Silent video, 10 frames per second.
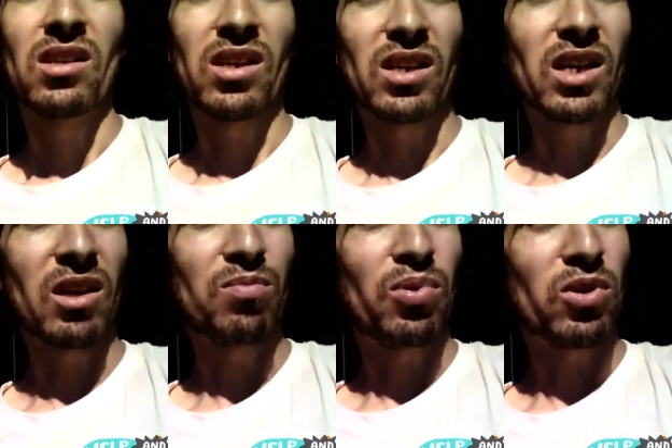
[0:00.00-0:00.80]
that they
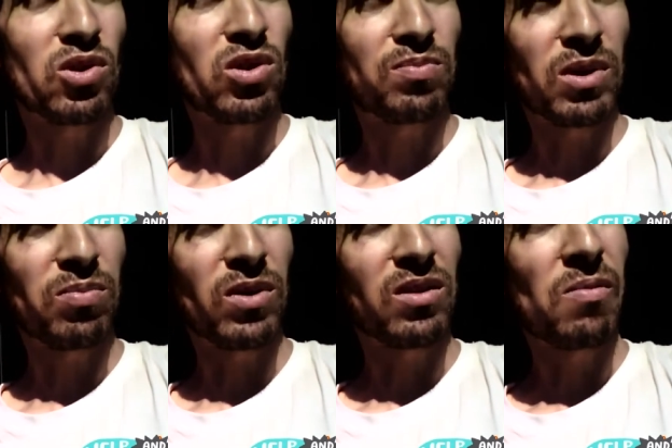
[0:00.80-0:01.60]
impose on
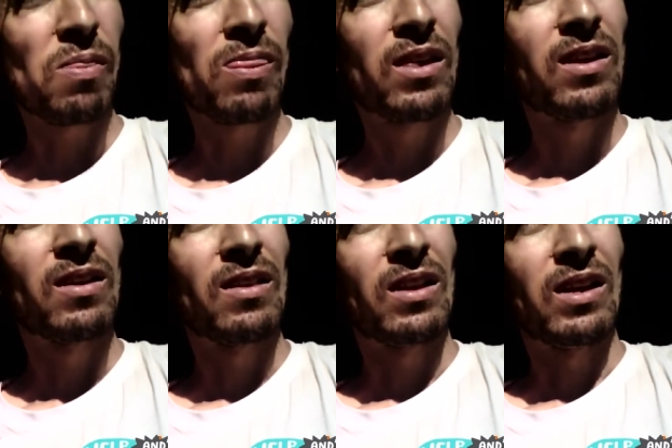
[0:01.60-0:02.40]
people
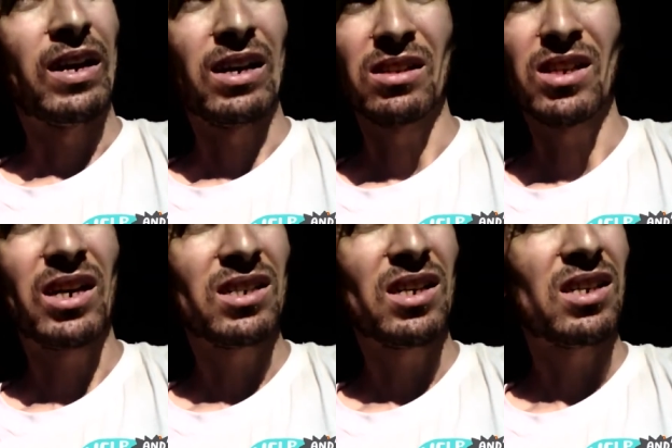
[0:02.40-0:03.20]
and
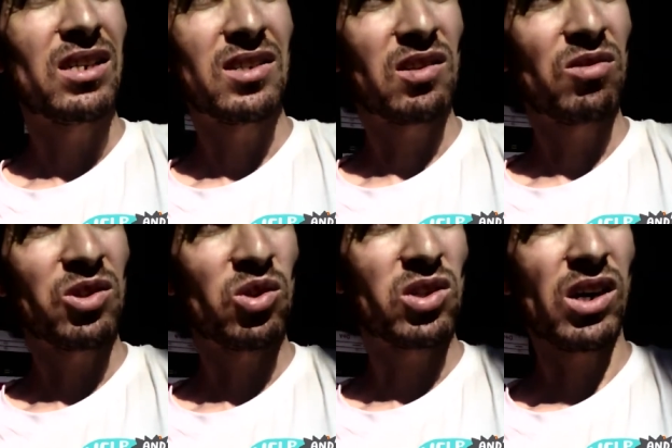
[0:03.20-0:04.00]
then the civil
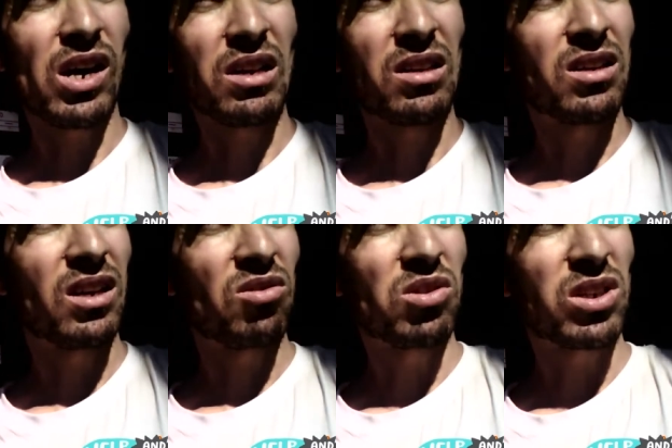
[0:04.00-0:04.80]
society
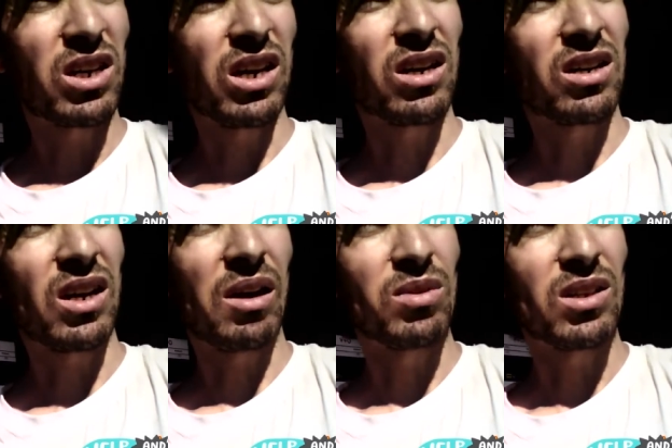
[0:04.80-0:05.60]
they don't care
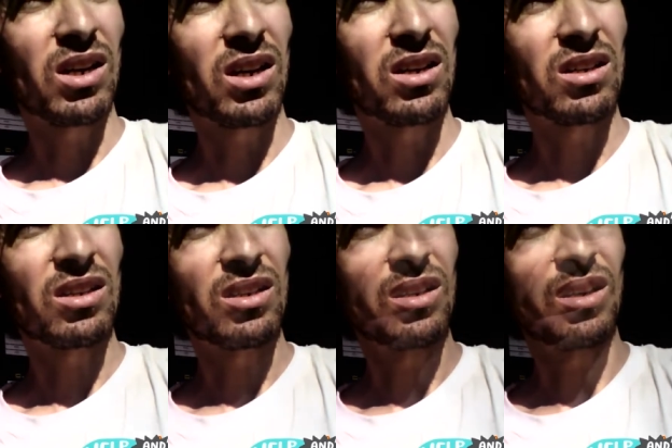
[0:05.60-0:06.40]
i mean
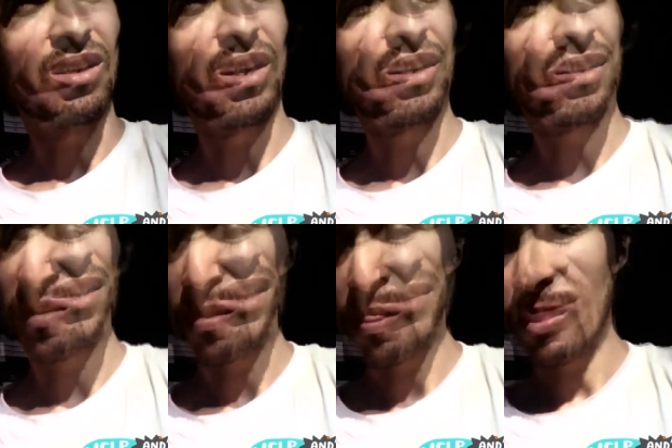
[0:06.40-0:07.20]
they are
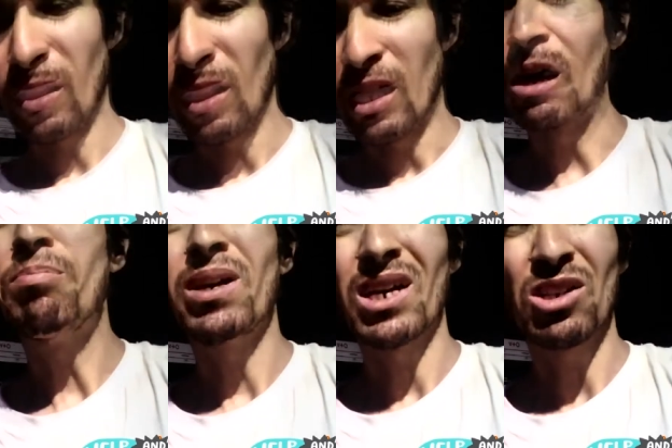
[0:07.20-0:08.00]

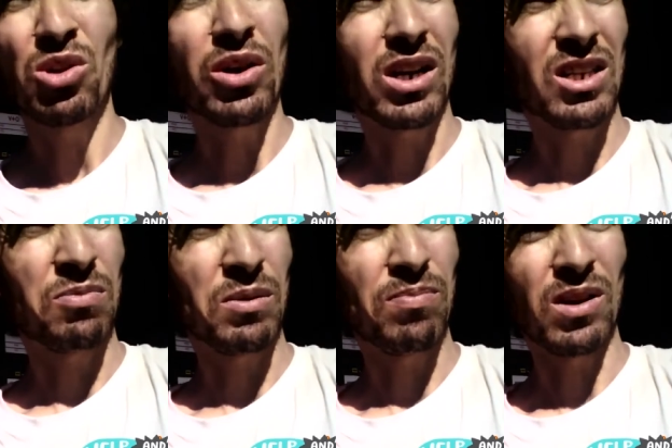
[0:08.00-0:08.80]
happy ignorant
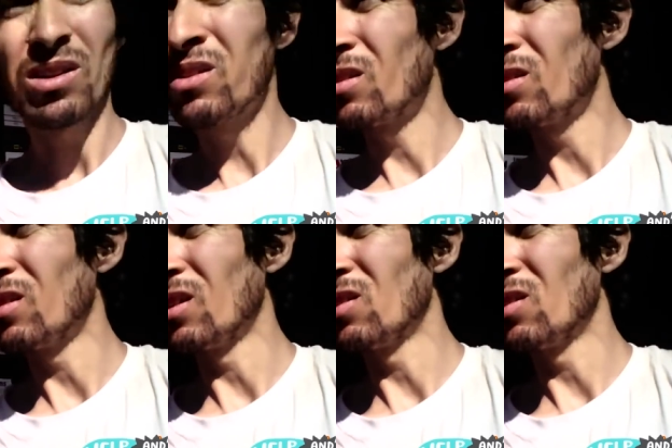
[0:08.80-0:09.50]
people they